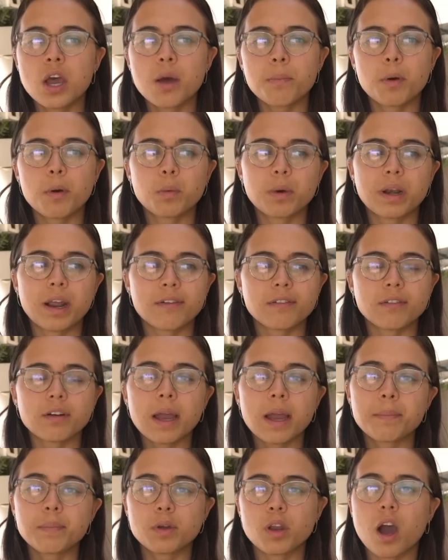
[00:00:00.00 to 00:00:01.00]
but whenever
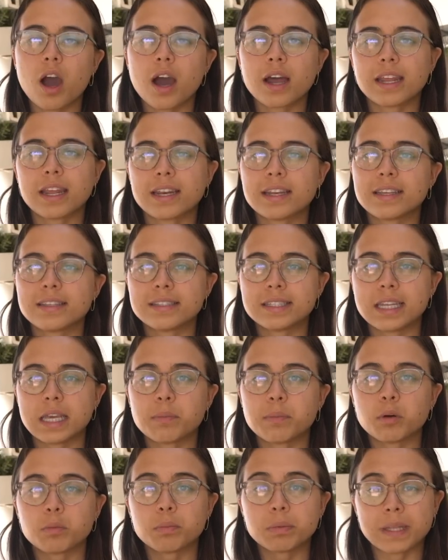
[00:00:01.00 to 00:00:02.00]
I'm not in a
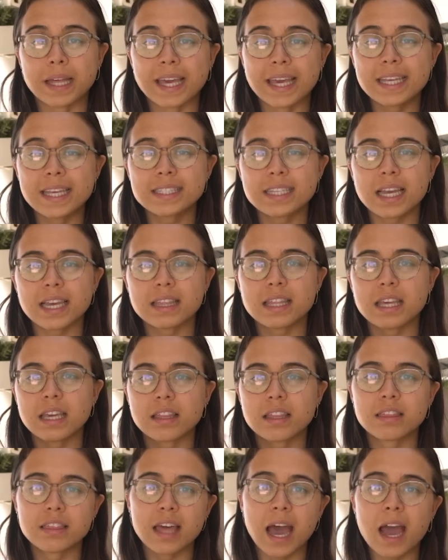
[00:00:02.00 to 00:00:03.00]
stable place, I
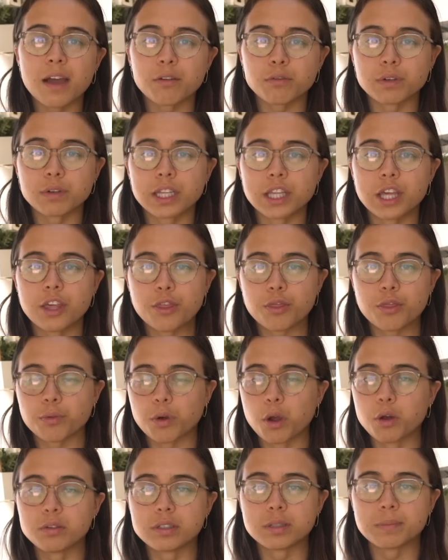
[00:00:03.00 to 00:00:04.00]
think that really
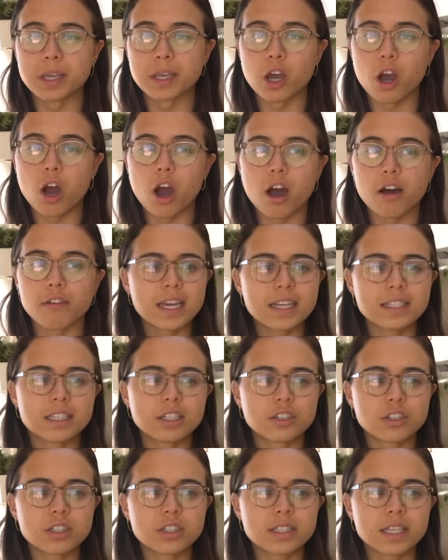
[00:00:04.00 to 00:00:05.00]
throws me off. It's
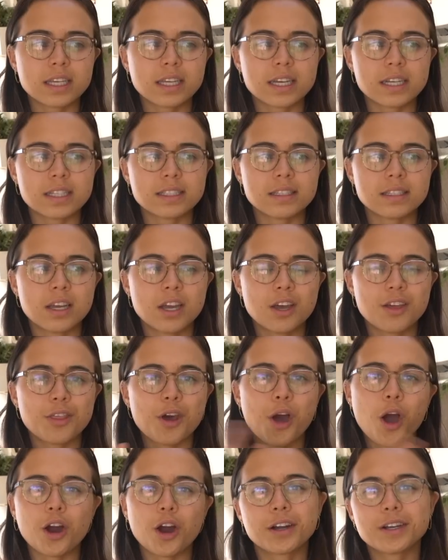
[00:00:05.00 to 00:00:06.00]
interesting because the
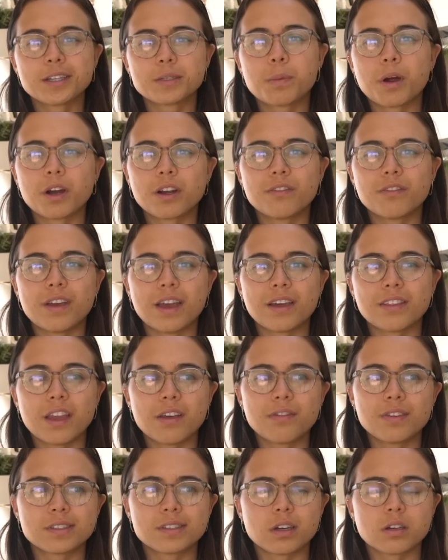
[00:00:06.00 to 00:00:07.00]
hardest part of van
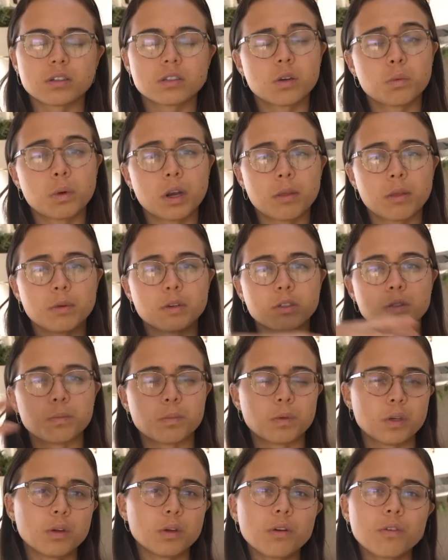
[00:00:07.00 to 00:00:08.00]
life is also one of the most
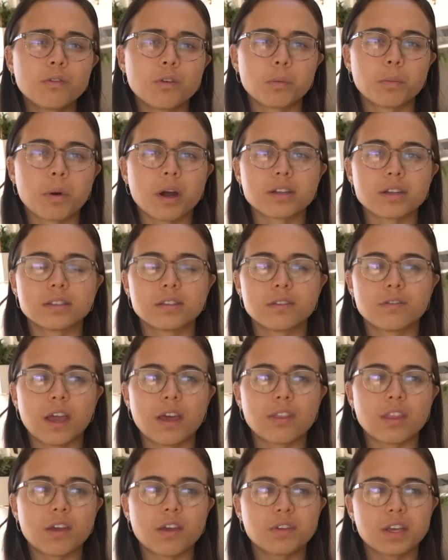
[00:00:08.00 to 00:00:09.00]
beautiful parts of
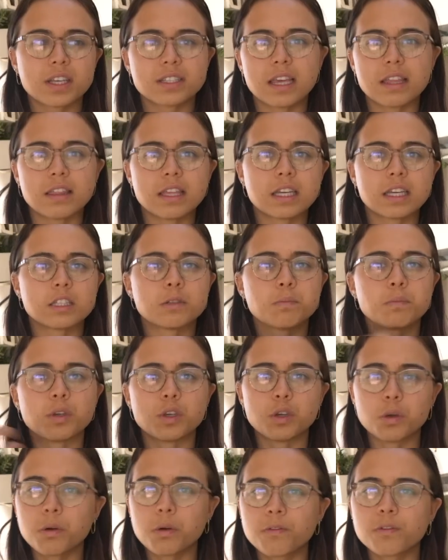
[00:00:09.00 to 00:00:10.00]
van life because I think it's
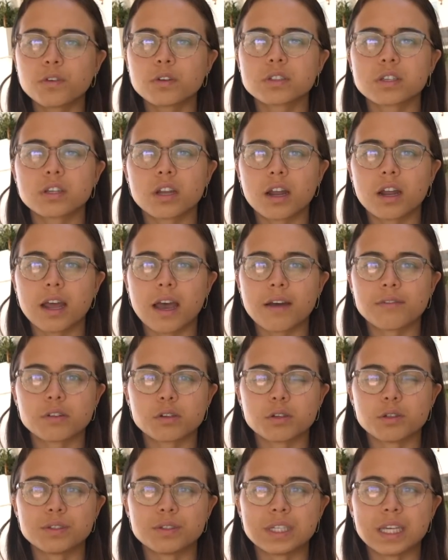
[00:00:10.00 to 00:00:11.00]
beautiful to not have a
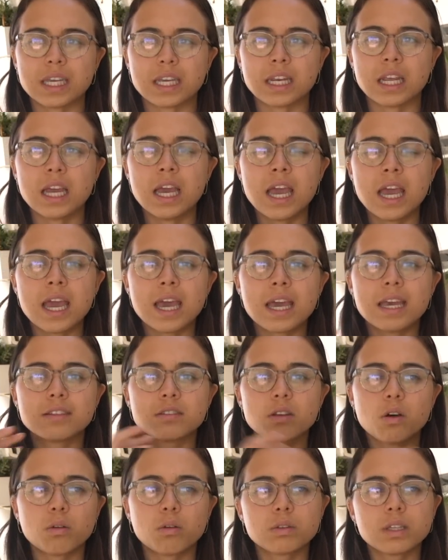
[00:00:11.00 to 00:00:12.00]
routine.
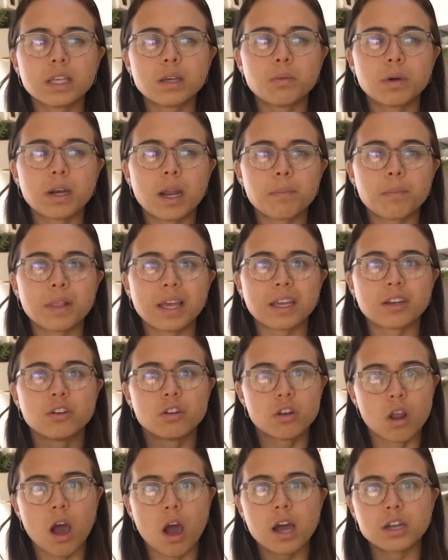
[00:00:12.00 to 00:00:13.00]
It's only when I'm like
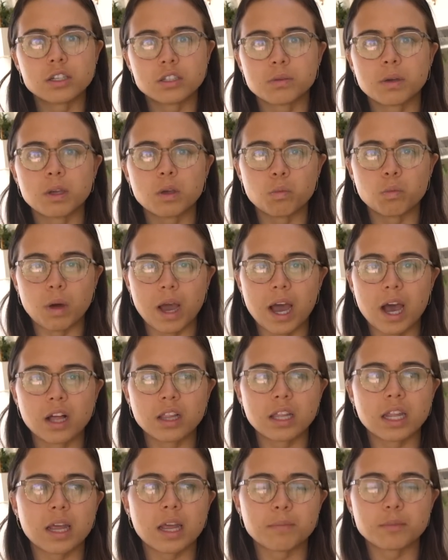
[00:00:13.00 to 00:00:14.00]
not doing
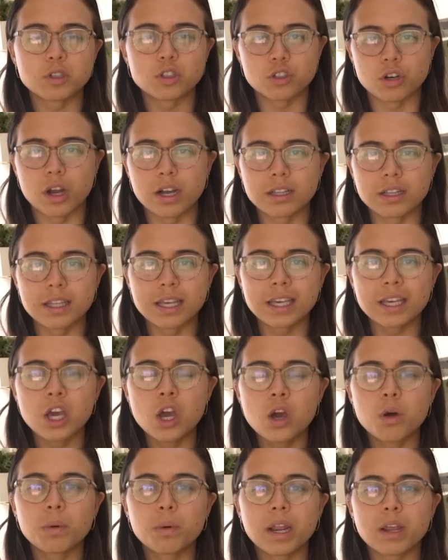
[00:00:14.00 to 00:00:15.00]
well and I'm struggling
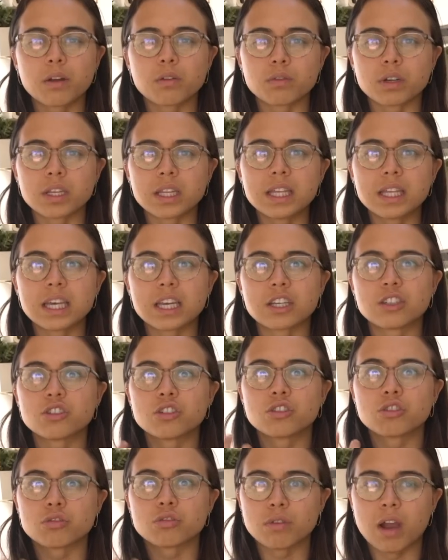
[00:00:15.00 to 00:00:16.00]
when I really like
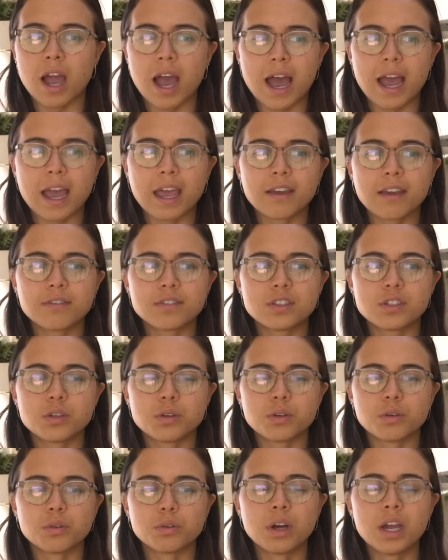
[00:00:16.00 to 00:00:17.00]
strive
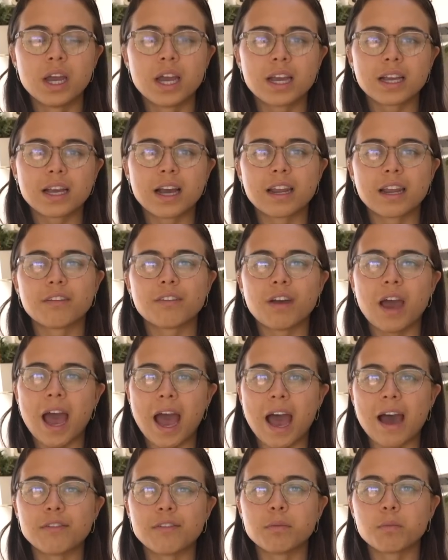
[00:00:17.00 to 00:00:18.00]
to kind of
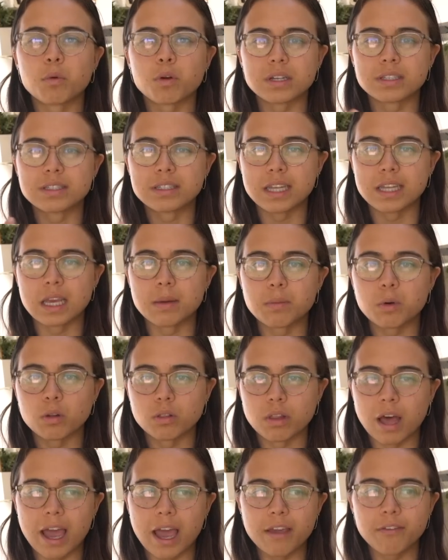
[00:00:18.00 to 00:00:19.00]
have a more stable
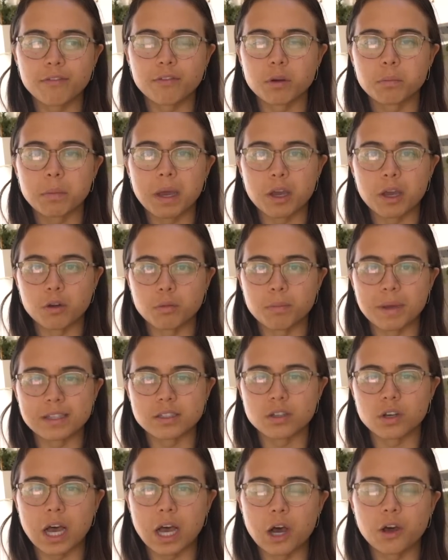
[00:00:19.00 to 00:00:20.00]
life for my own
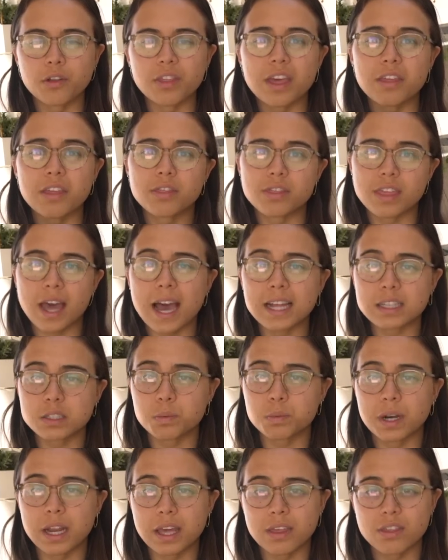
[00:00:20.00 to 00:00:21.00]
mental health, and
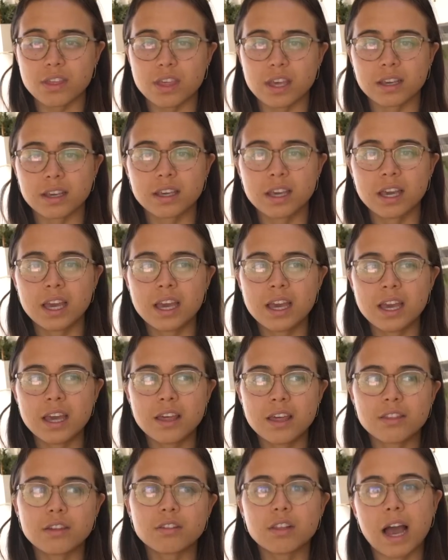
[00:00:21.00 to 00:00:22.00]
that's when I think
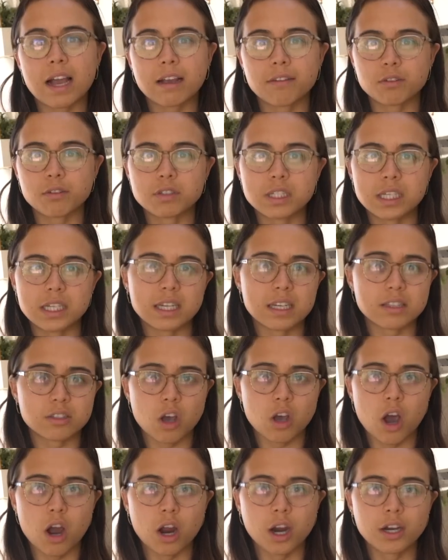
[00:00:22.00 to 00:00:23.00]
the lack of routine gets
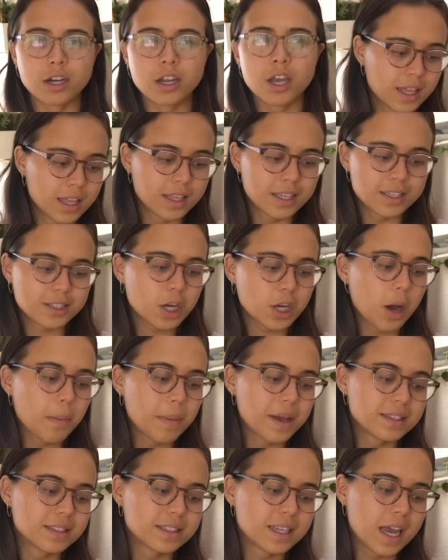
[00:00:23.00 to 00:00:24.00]
hard. This
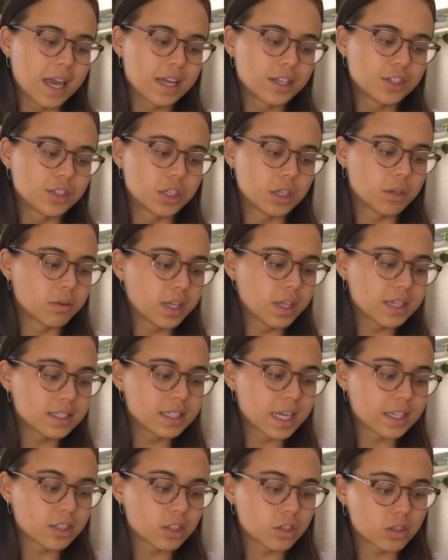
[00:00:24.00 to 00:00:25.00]
comment says, do you think it
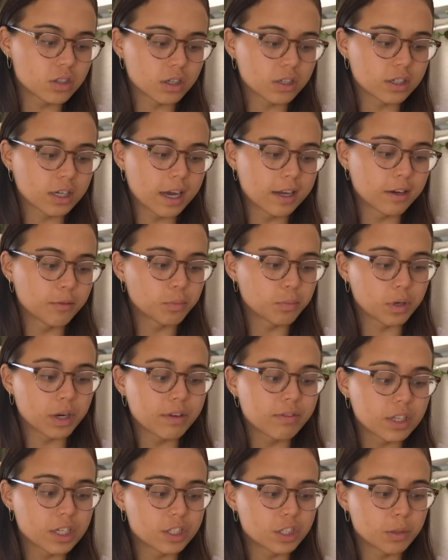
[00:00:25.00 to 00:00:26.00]
takes a certain kind of
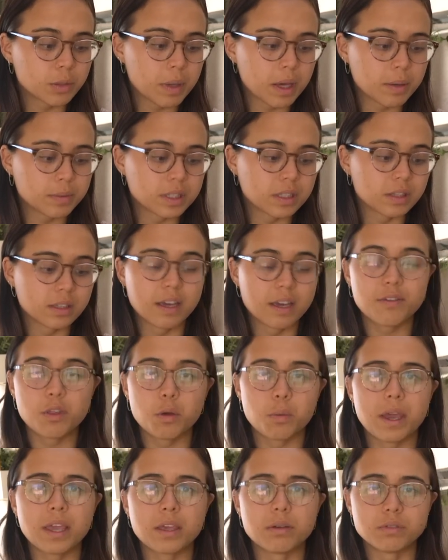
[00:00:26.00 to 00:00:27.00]
privilege to be able to live
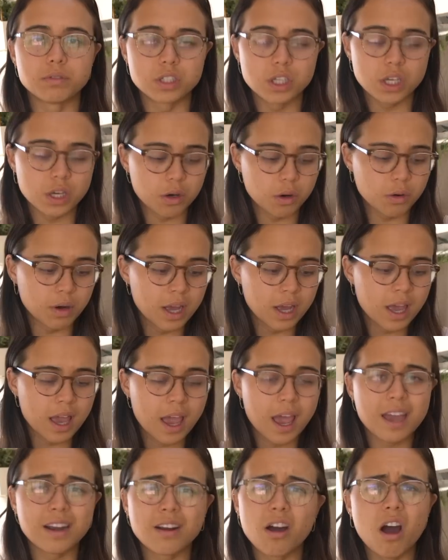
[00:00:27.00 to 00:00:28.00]
the way you do?
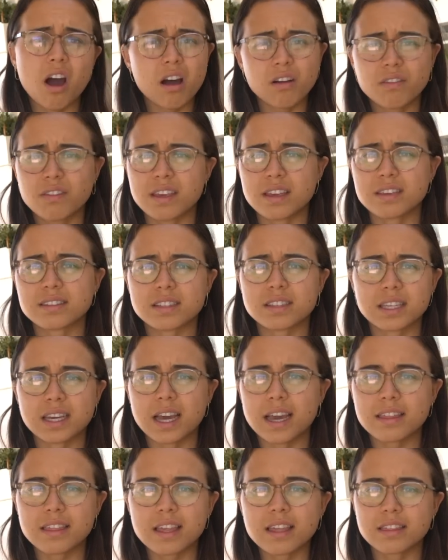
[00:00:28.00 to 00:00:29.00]
And obviously
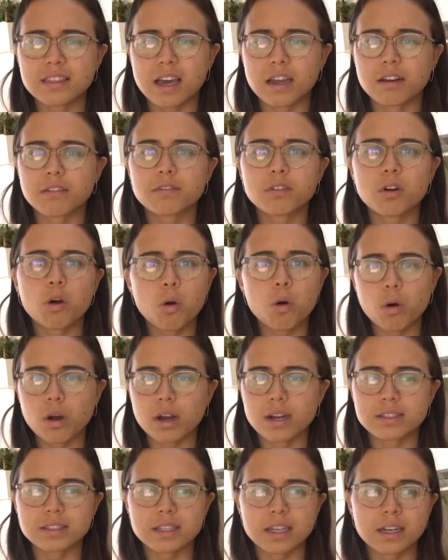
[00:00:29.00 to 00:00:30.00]
I think that, of
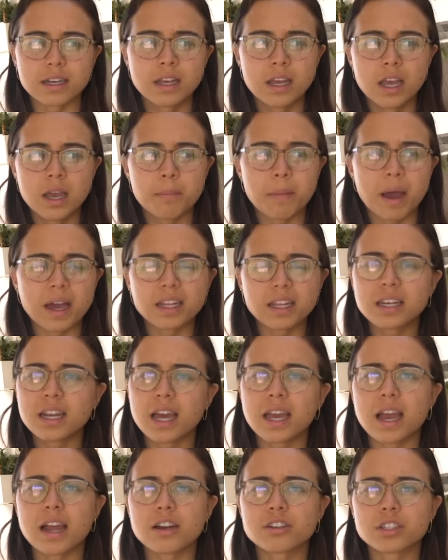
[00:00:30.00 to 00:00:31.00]
course, and Maddie and
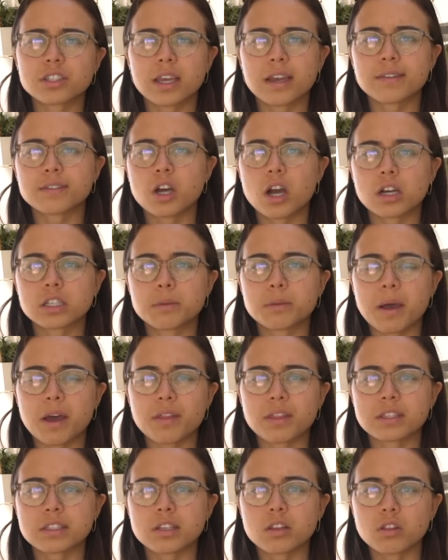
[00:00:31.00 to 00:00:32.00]
I actually have talked
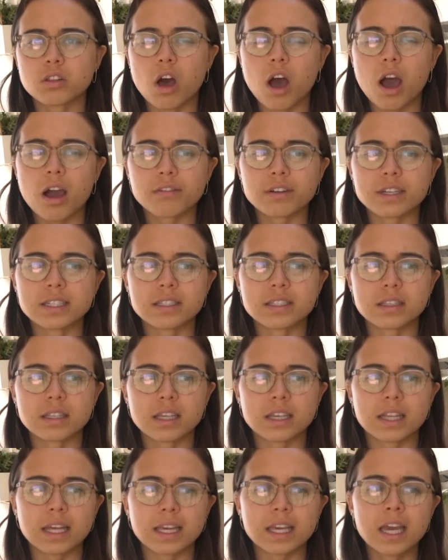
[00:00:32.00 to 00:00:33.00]
about this a lot
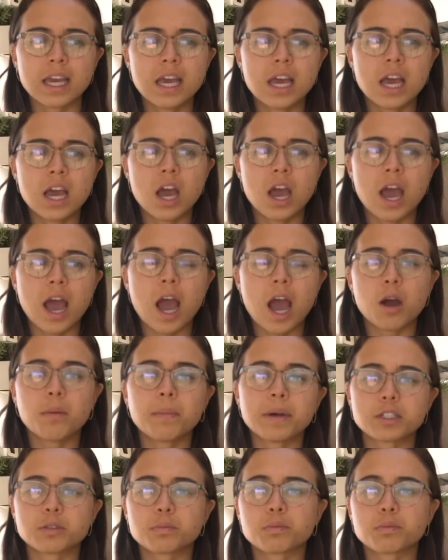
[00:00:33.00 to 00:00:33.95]
recently, like how much